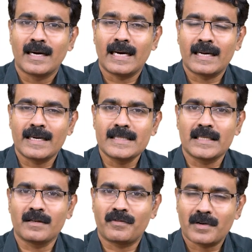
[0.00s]

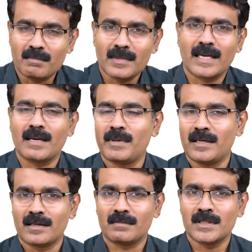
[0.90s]
arising from the
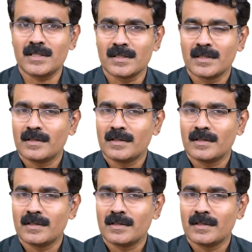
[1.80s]
epidermis